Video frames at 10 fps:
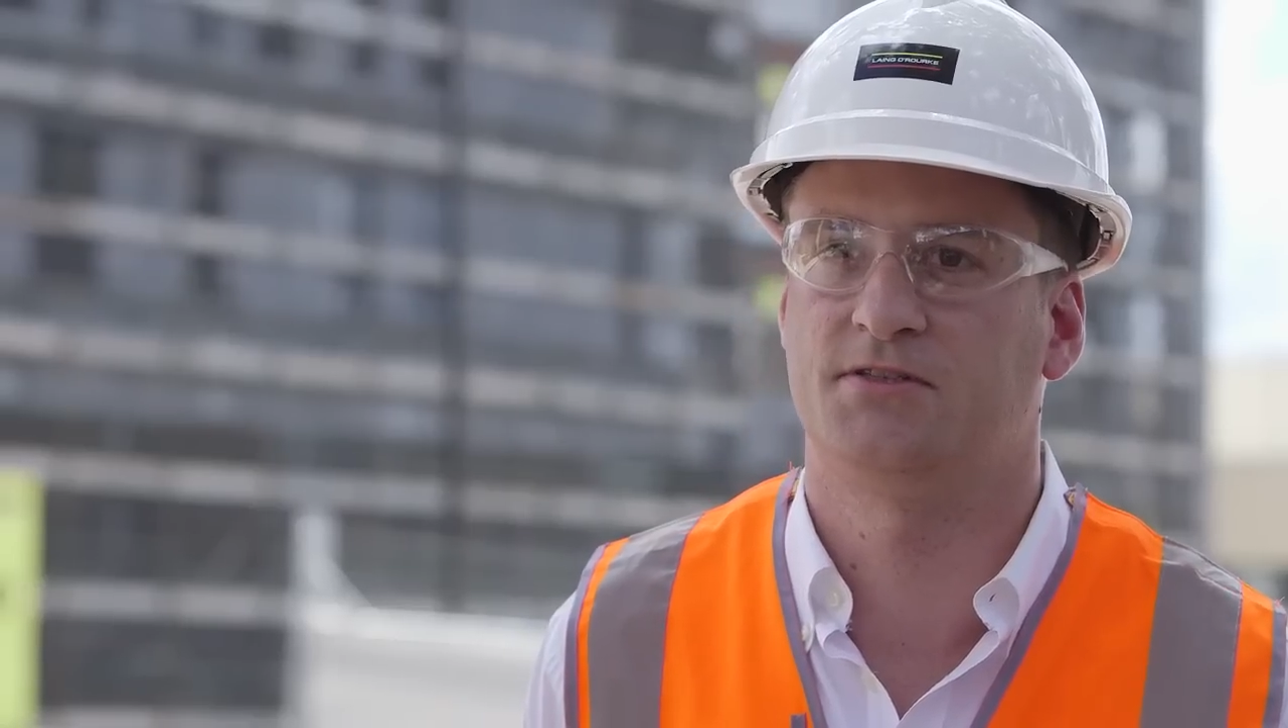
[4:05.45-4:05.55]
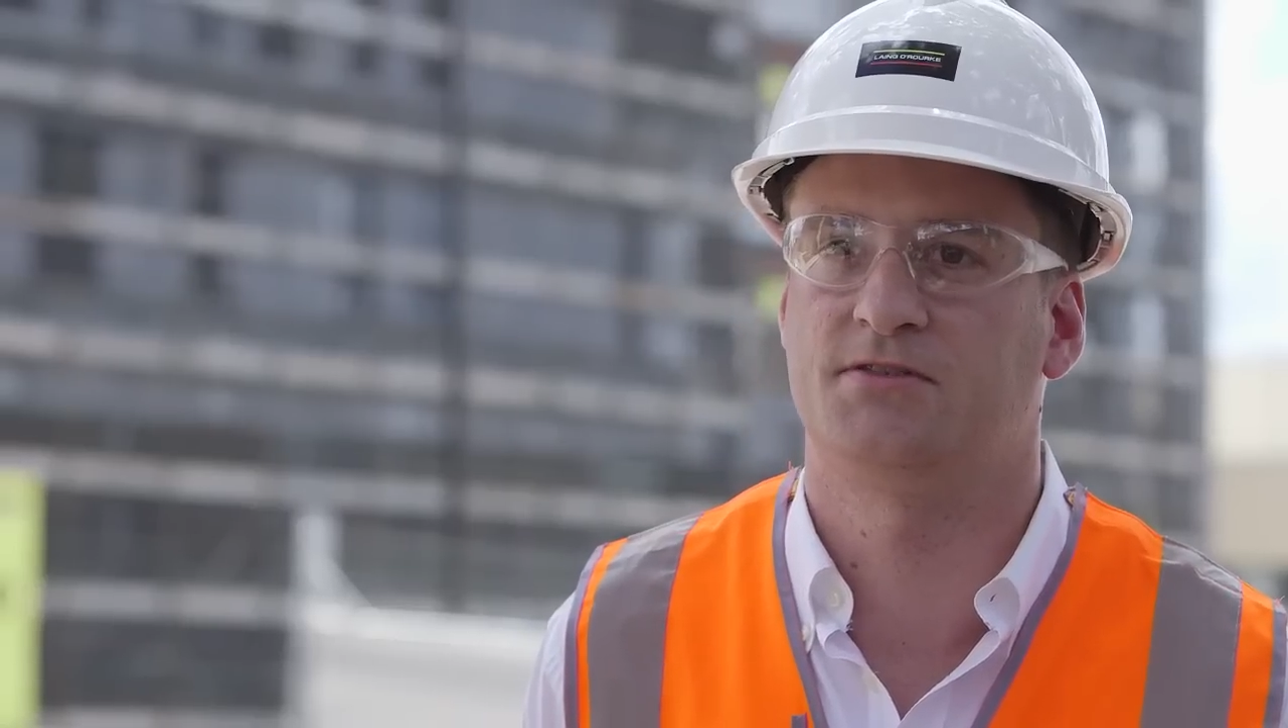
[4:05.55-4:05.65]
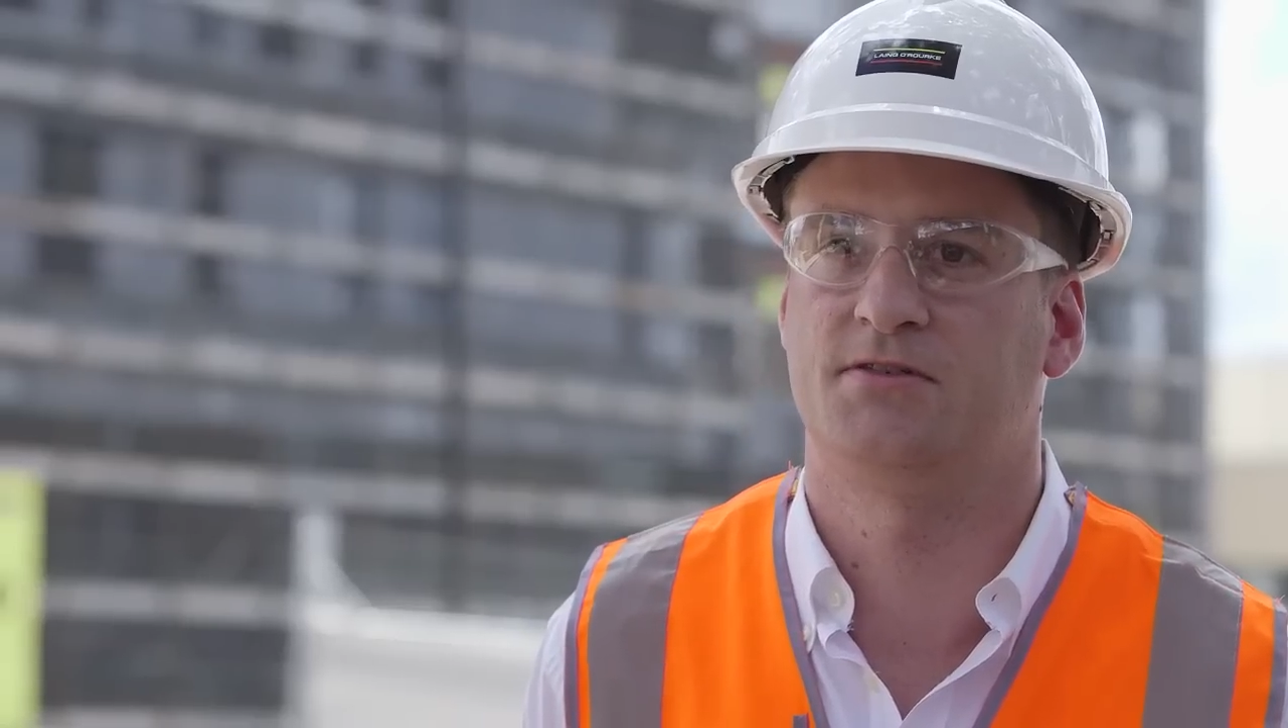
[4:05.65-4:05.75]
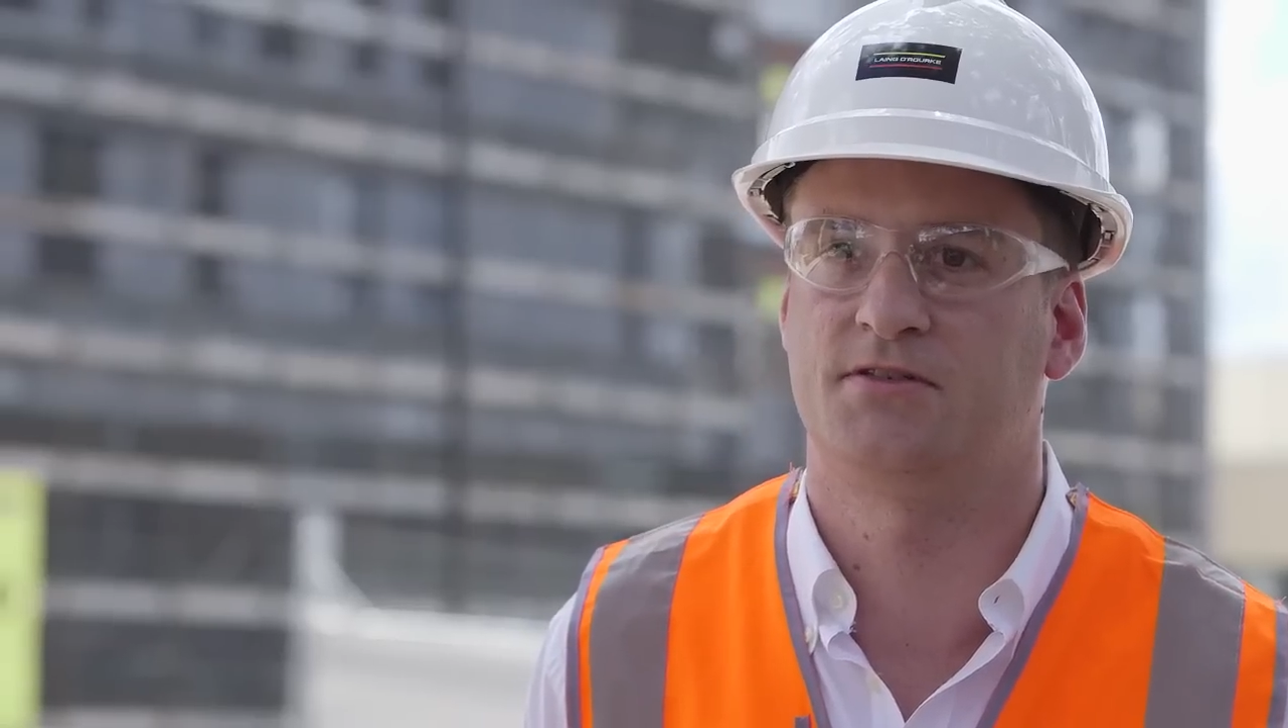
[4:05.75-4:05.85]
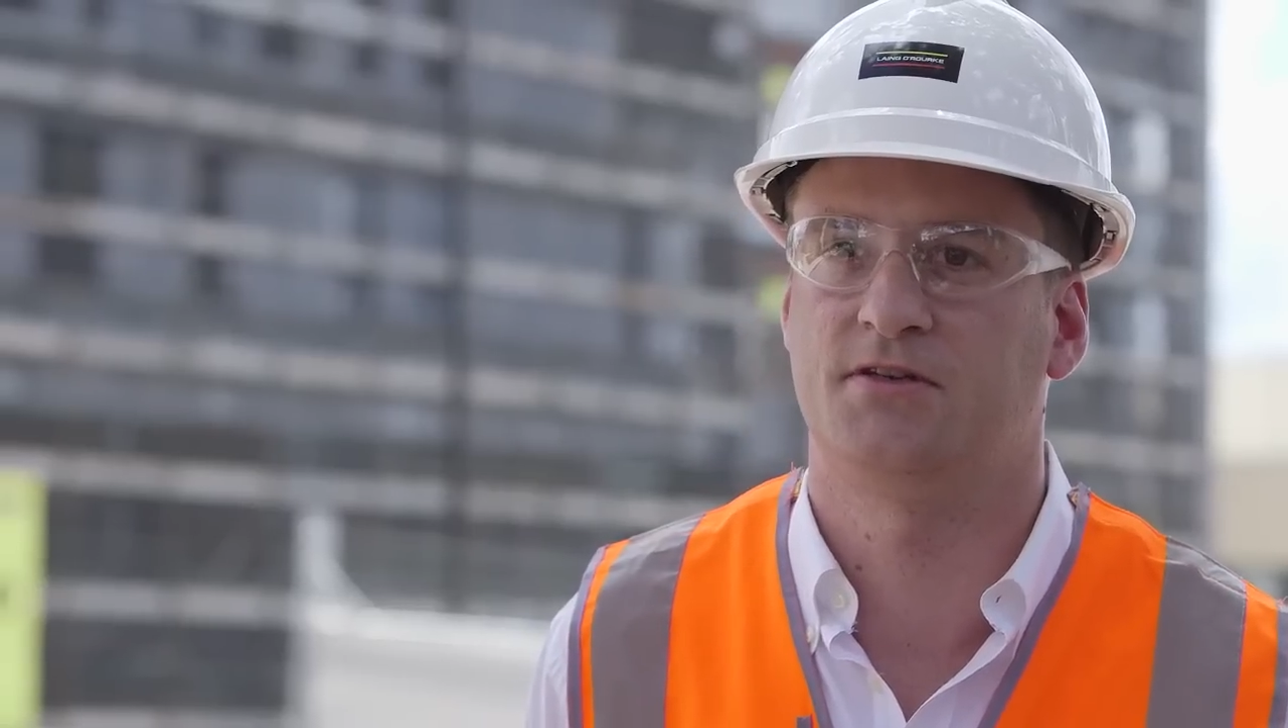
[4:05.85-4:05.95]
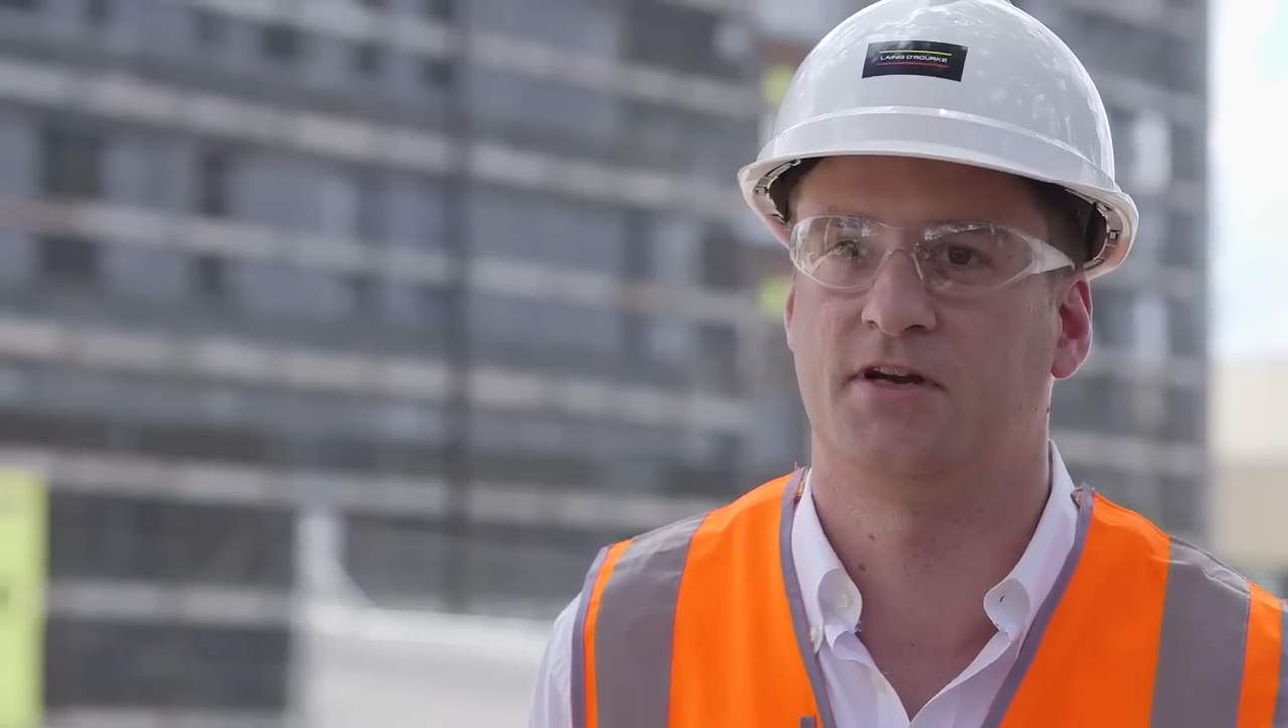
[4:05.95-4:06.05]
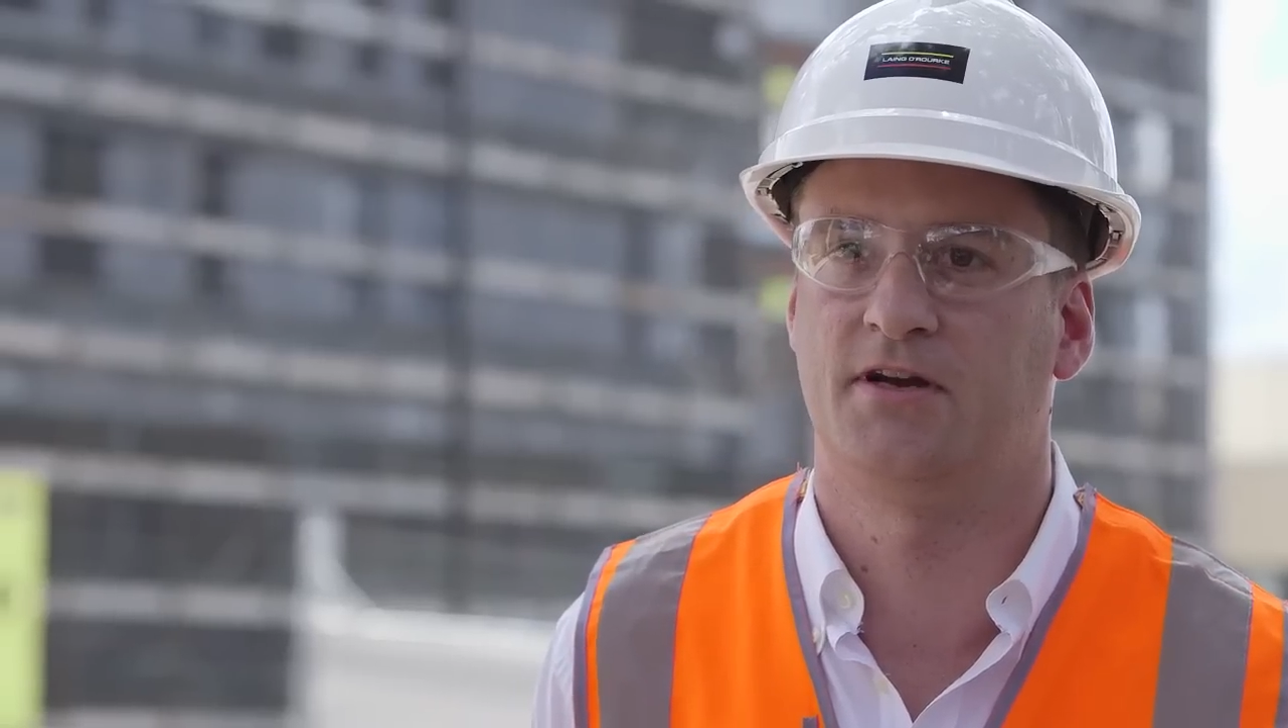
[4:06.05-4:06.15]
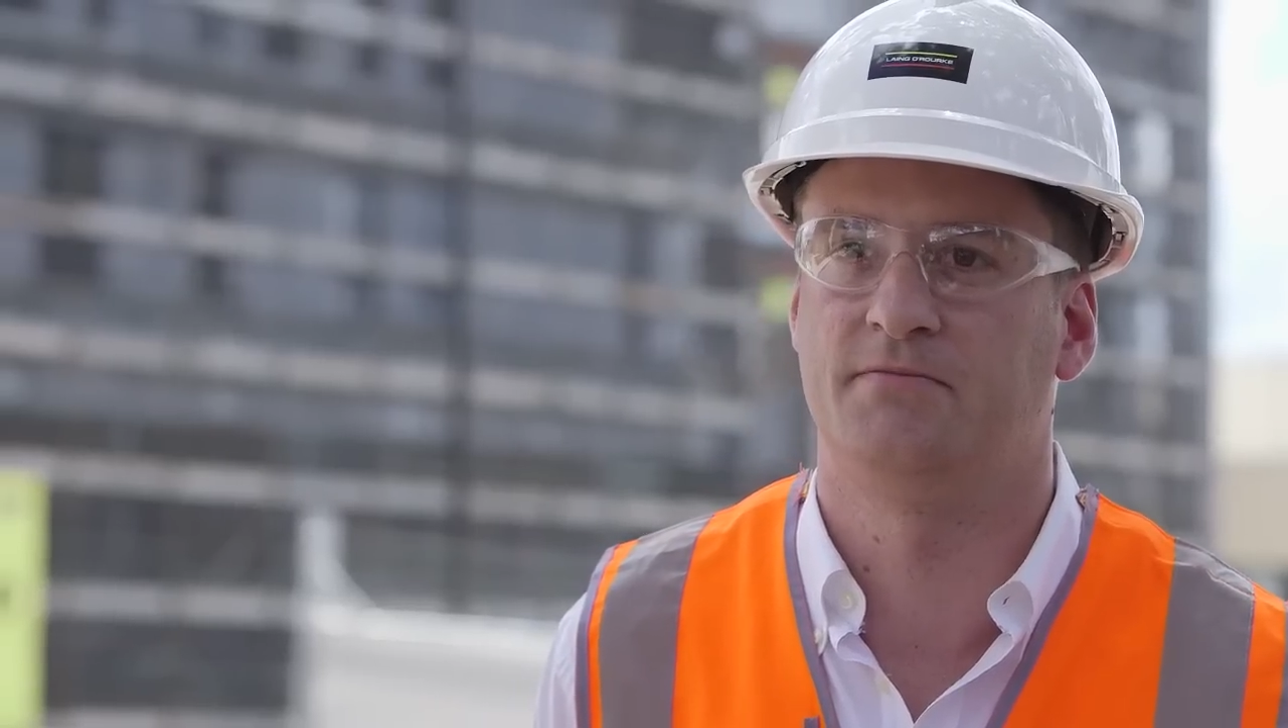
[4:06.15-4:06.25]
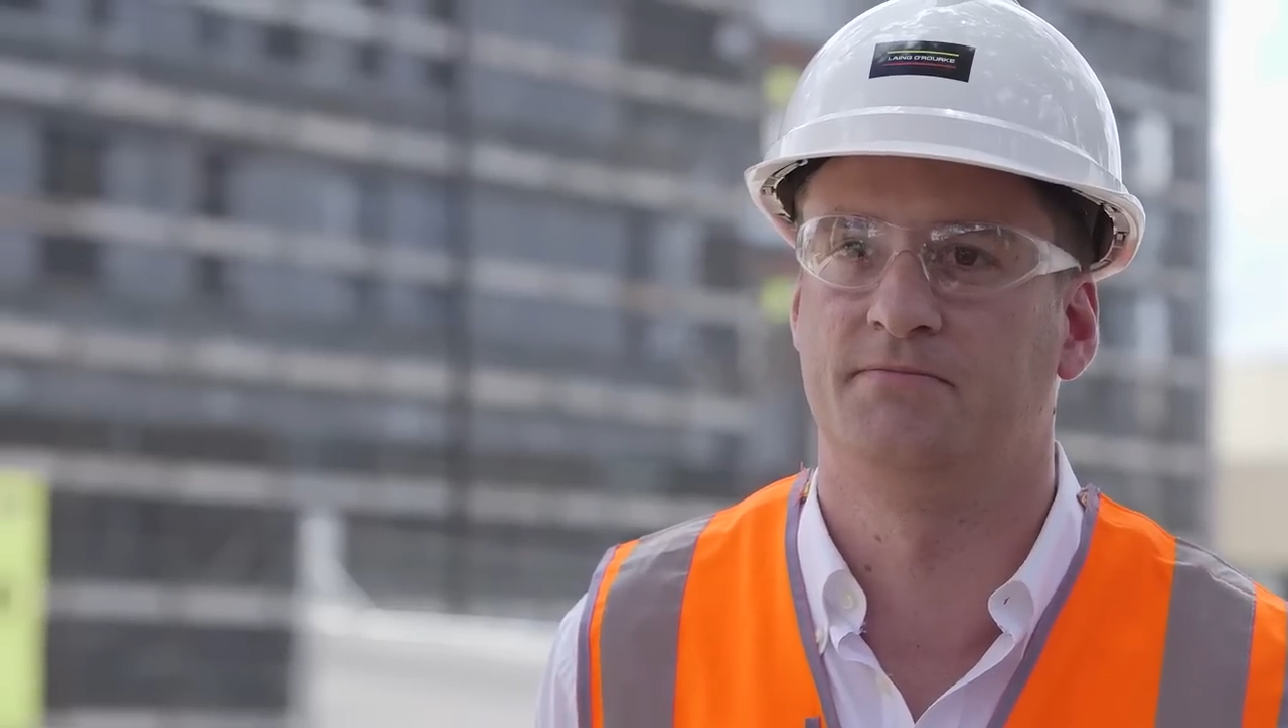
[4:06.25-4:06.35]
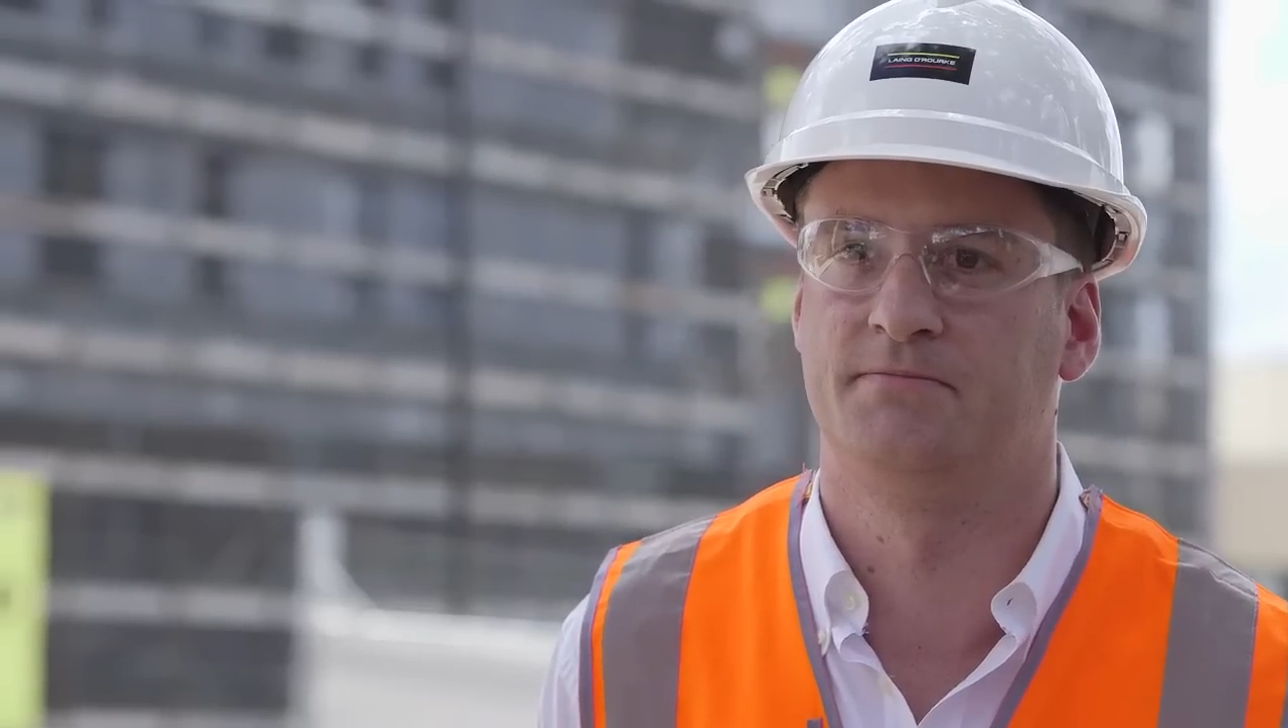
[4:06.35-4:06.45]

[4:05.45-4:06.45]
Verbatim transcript: industry is going to go.